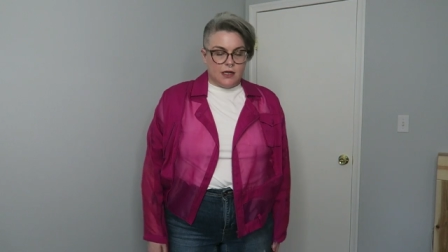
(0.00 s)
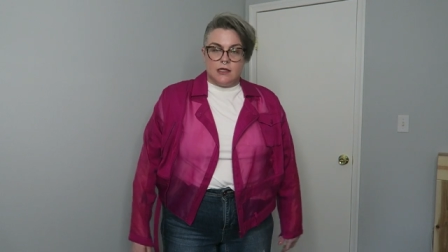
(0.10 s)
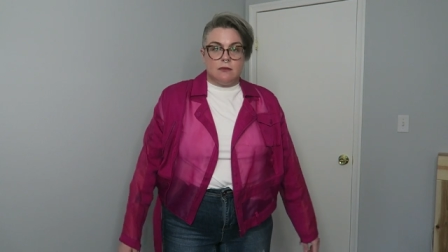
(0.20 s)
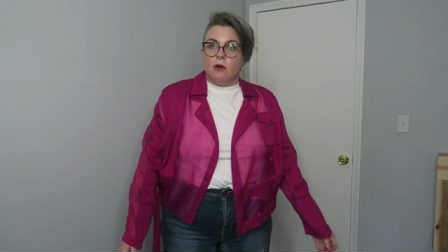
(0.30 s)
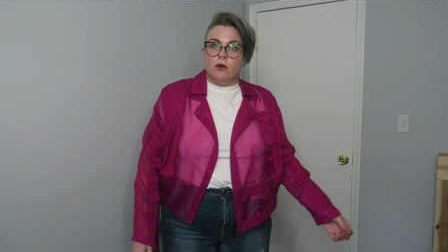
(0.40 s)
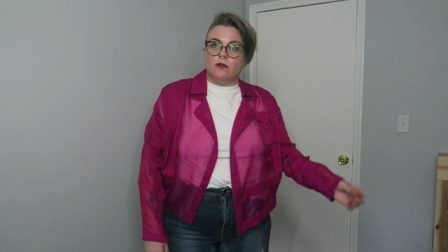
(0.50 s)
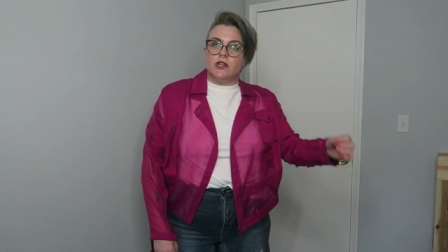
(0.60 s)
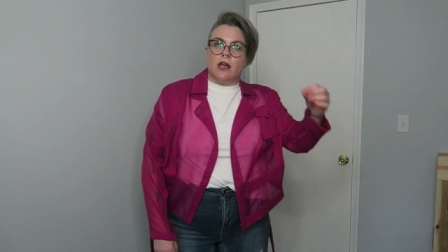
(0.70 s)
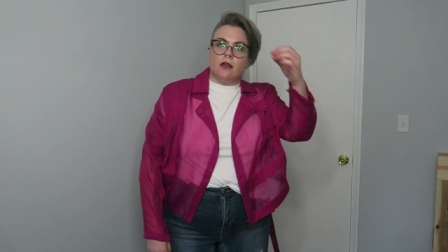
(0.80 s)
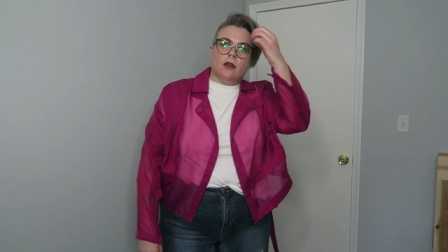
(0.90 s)
it is a moto
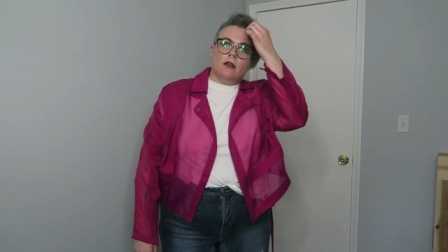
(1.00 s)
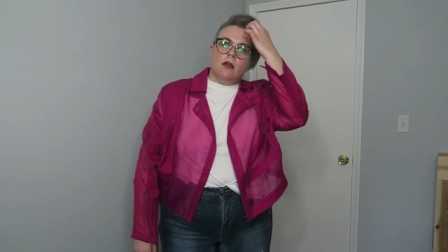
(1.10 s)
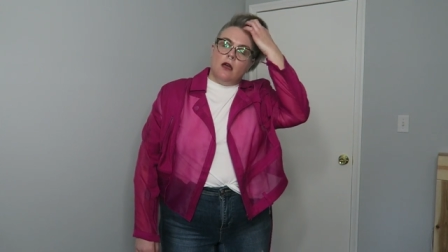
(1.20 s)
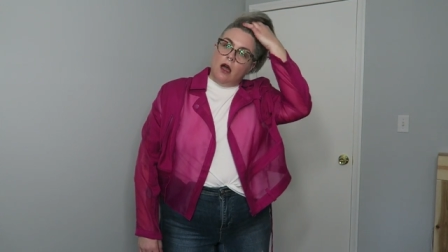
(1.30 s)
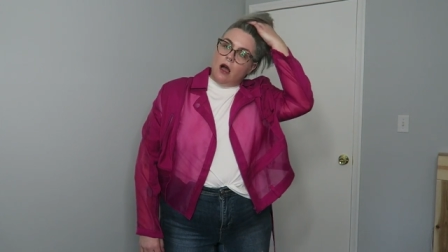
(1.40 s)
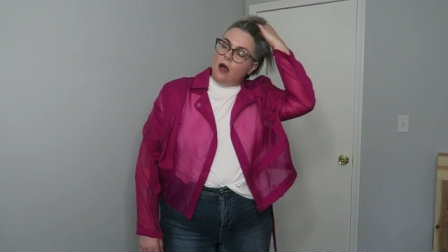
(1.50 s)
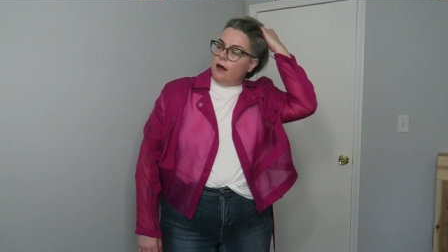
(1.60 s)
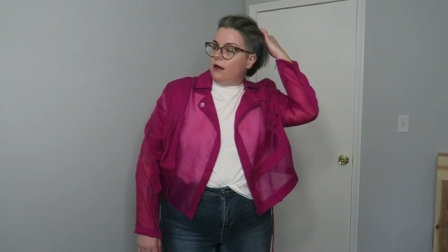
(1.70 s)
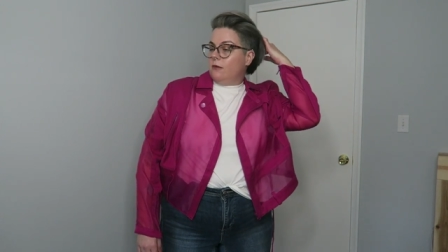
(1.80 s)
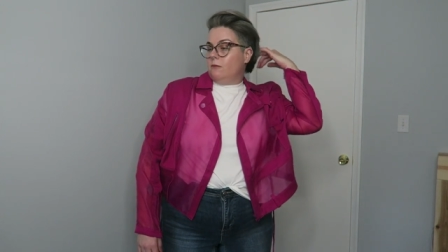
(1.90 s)
jacket.
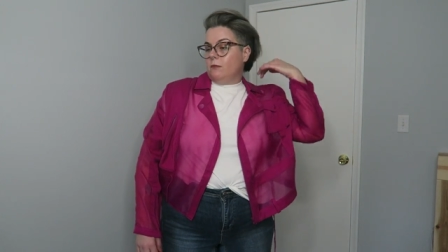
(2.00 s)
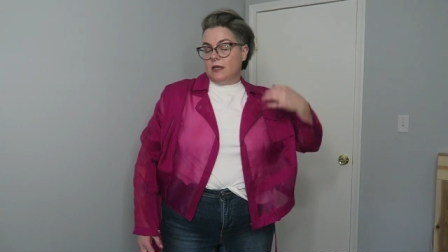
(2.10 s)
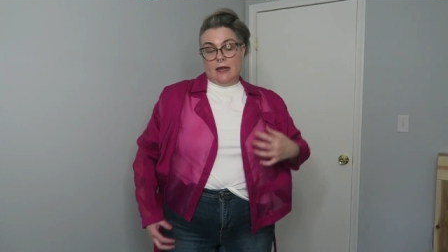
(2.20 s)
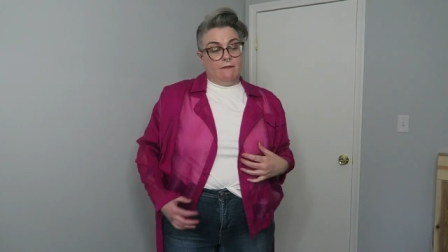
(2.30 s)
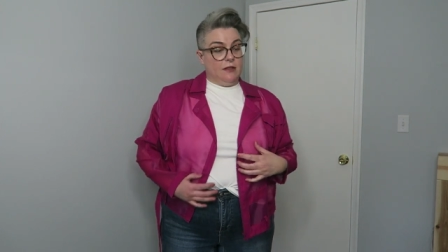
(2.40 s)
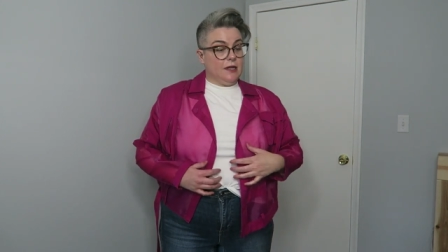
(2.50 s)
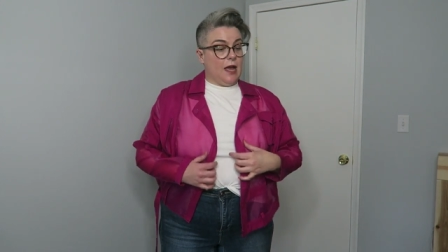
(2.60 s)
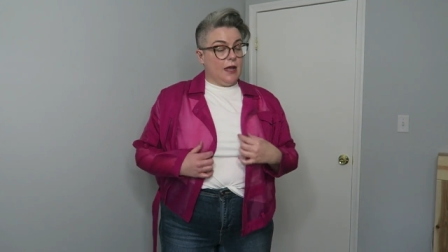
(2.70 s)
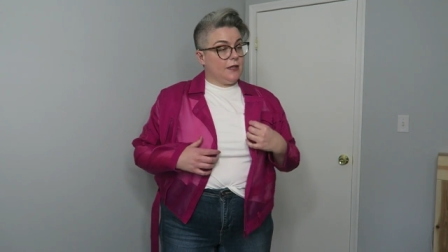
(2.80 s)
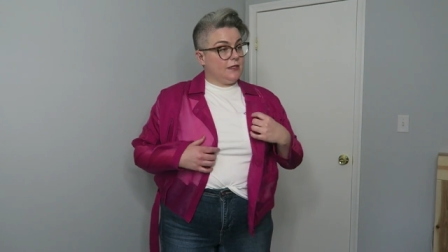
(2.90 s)
Um, definitely
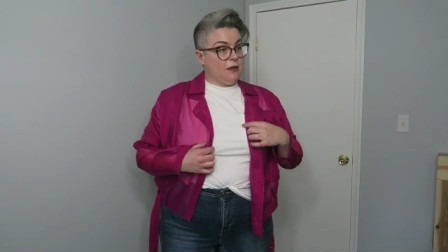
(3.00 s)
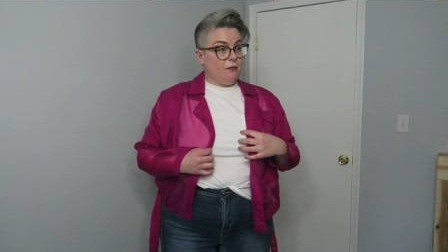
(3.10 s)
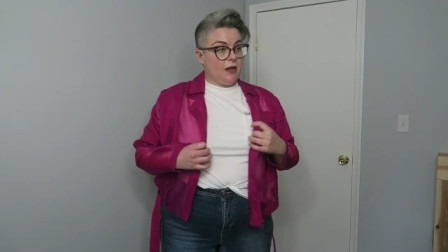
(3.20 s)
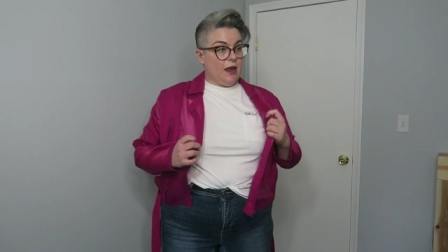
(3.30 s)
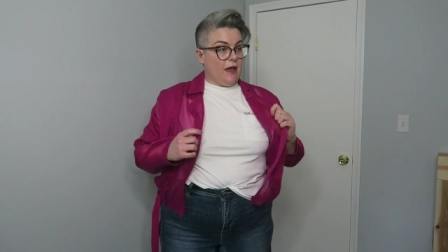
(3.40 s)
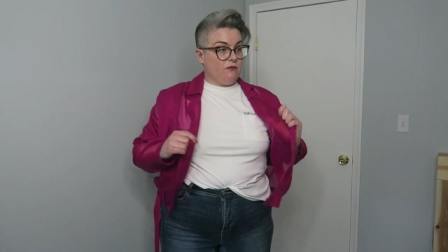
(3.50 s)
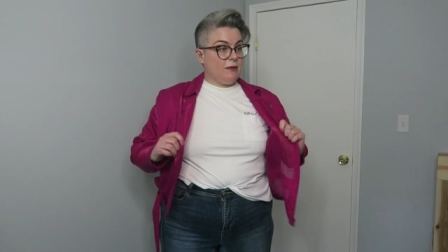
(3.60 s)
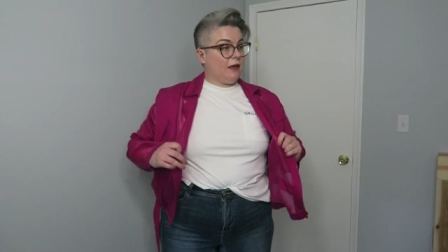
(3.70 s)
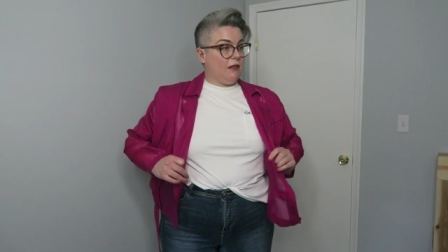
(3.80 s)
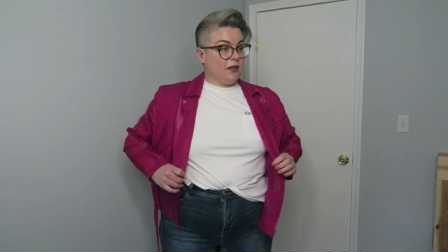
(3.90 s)
not something I have
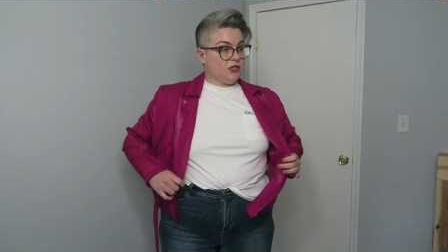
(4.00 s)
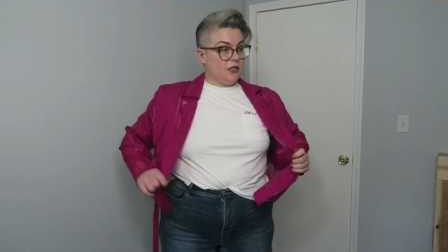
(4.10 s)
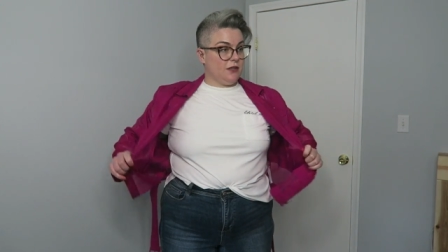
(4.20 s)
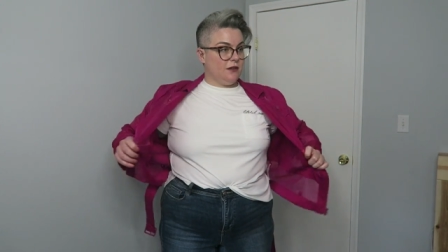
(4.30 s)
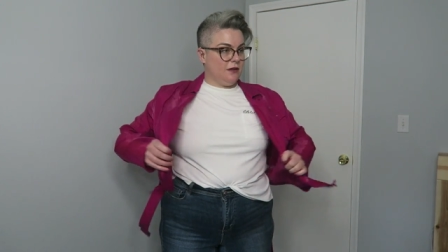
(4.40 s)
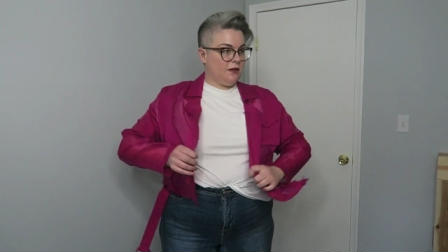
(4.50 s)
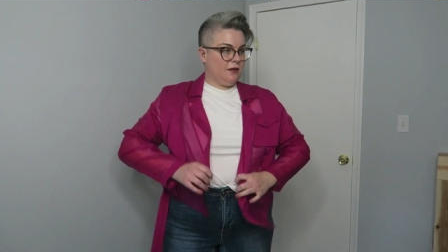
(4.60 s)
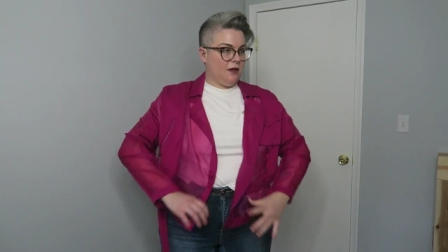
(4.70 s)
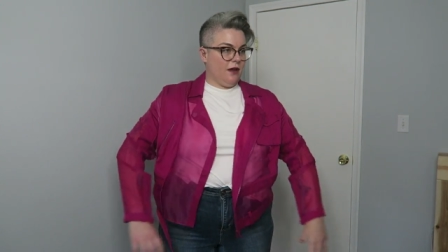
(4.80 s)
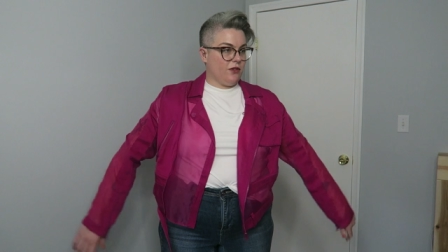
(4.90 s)
in my collection
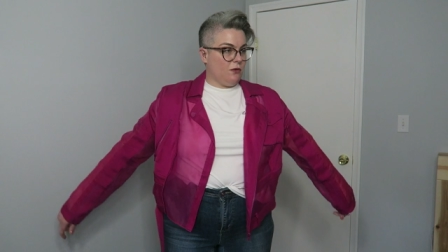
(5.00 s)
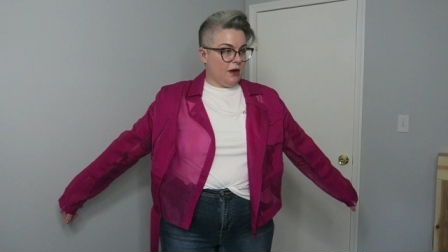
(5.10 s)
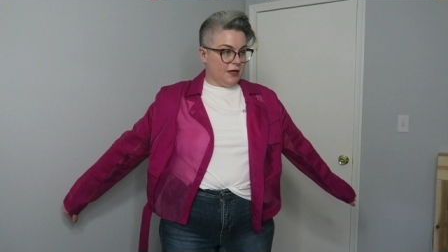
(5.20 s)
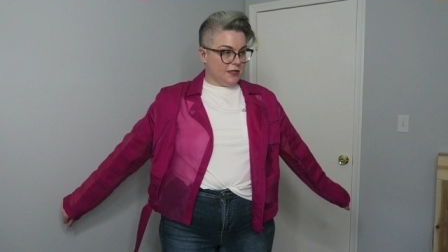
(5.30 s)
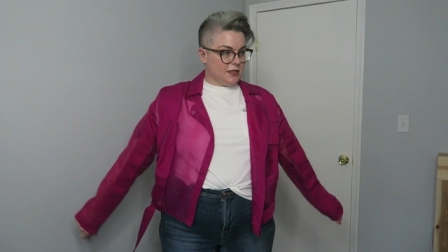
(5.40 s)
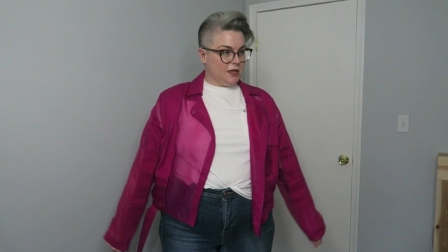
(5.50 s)
otherwise.